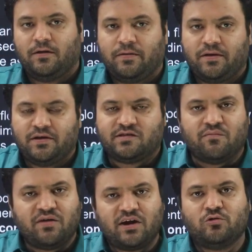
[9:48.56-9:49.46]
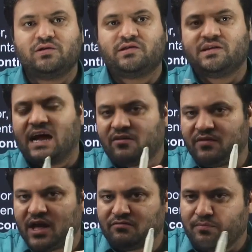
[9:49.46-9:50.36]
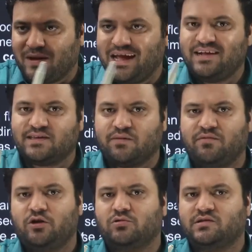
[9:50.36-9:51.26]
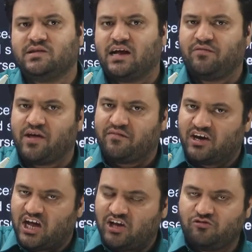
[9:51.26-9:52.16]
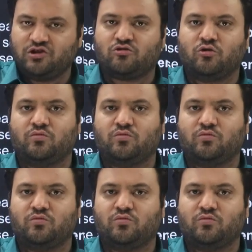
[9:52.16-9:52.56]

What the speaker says: Somewhere you will see that we have a plain, somewhere you will see that we have a gradual slope,